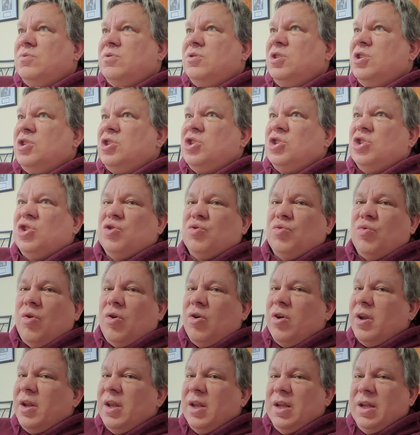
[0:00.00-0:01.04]

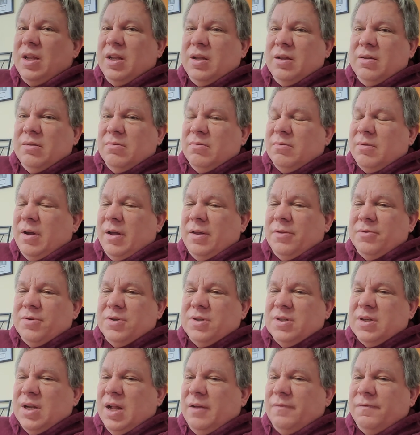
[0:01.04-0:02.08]
destroying other
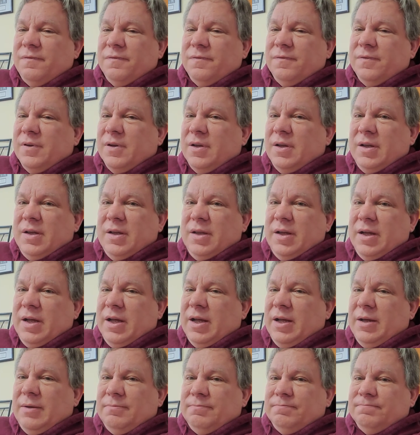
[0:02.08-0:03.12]
stuff.
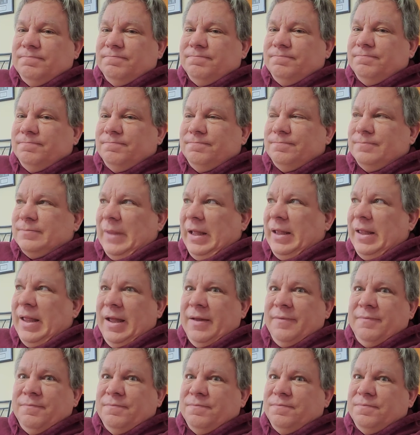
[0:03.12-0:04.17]
Um, I,
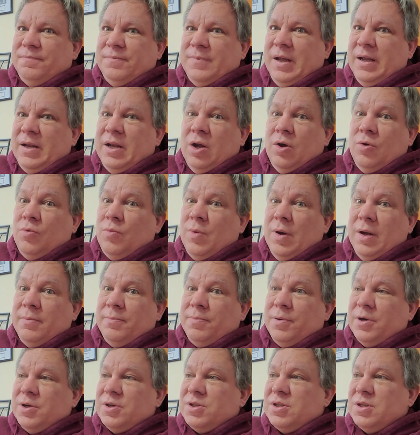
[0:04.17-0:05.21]
I I know one
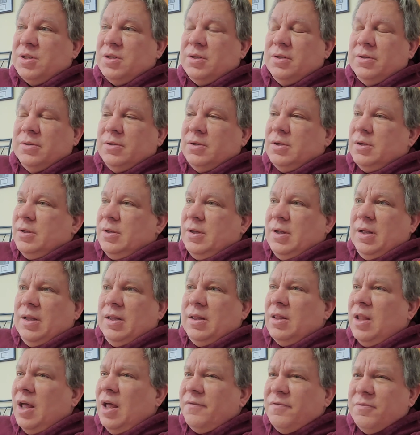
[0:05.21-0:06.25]
person,
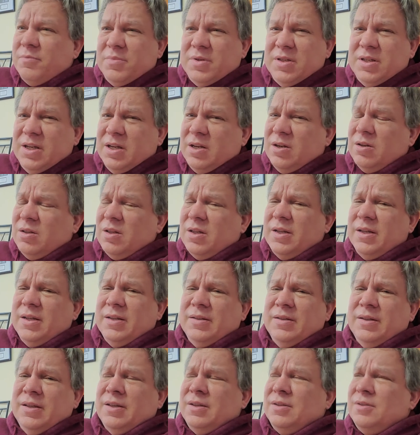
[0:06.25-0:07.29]
love him
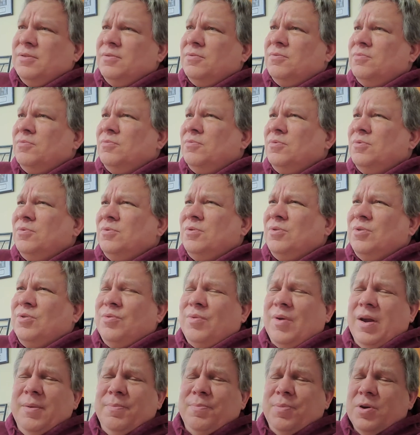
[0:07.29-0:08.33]
dearly,
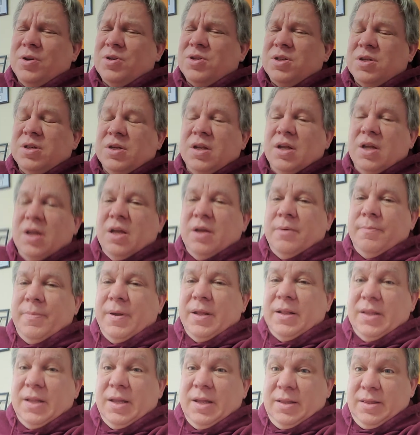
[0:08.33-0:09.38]
great person,
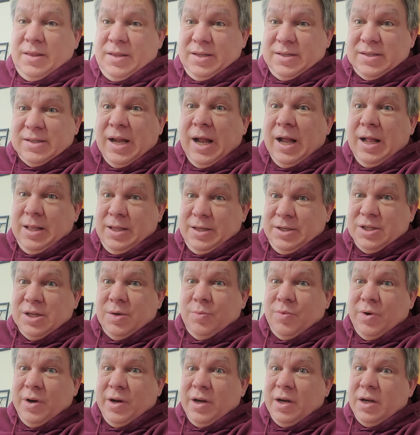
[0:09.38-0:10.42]
but this college
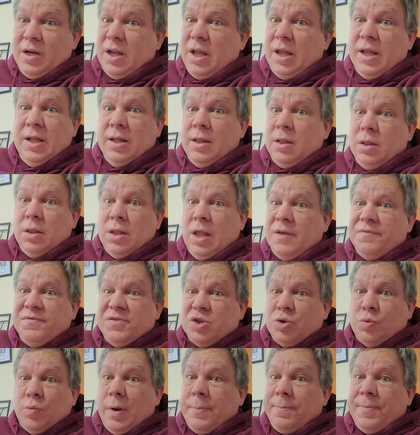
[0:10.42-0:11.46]
I'm wearing, he loves
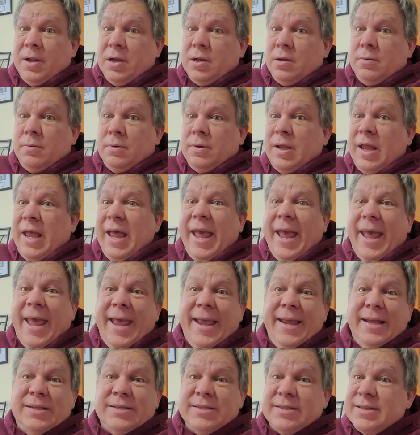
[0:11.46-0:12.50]
to rip it,
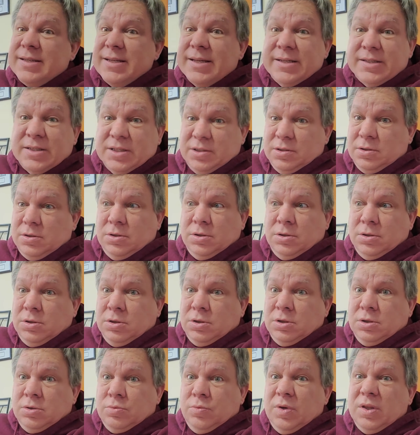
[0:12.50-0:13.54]
hates it
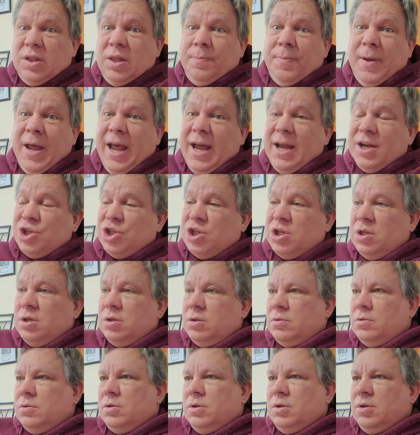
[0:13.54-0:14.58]
with a
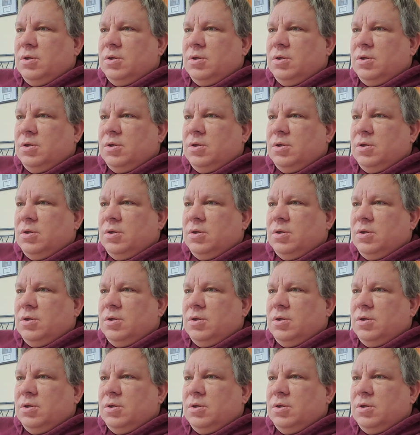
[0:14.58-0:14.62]
passion.